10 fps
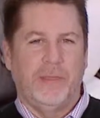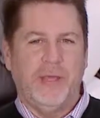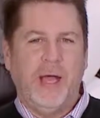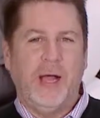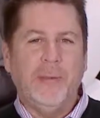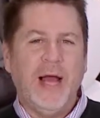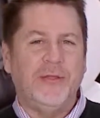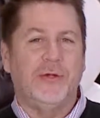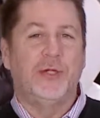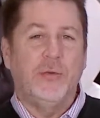Yeah, I'm glad
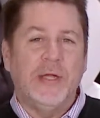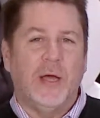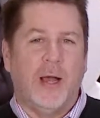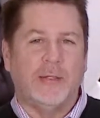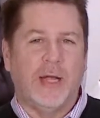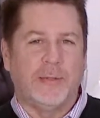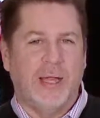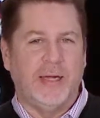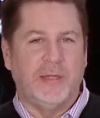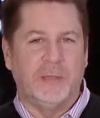they're doing concepts
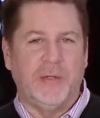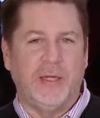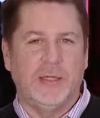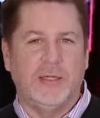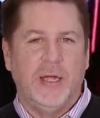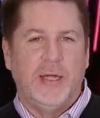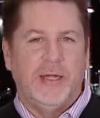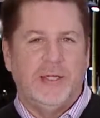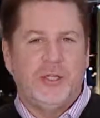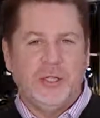like this because
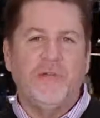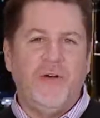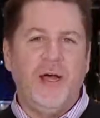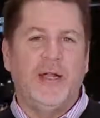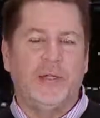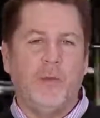it's just fun. It's